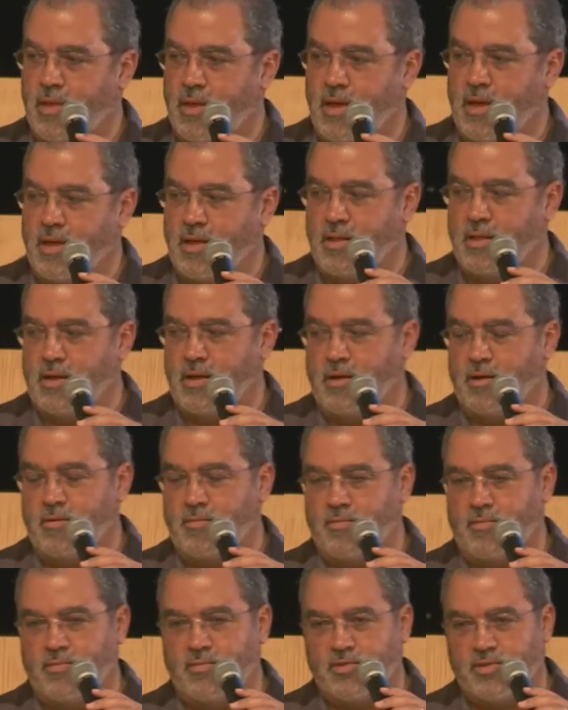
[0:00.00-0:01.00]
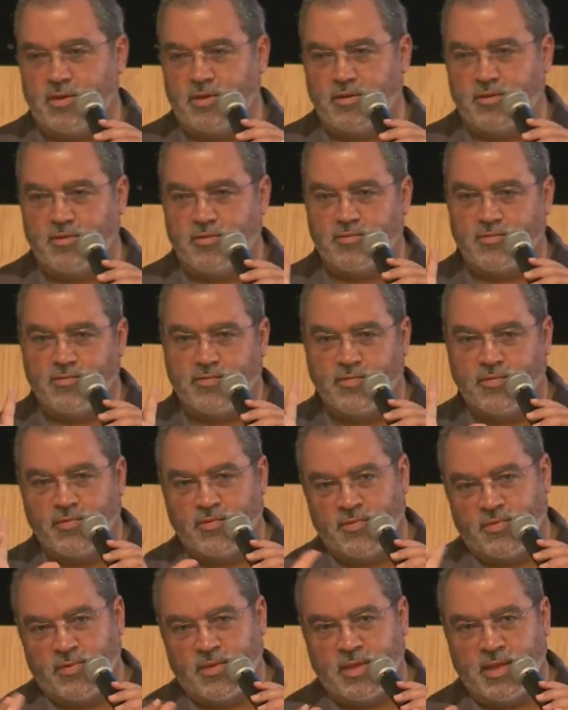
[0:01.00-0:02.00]
And um, so
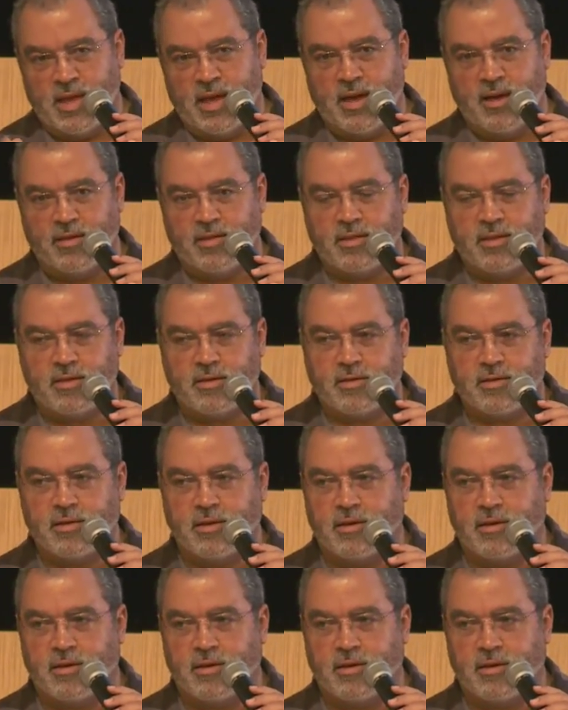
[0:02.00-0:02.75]
now I think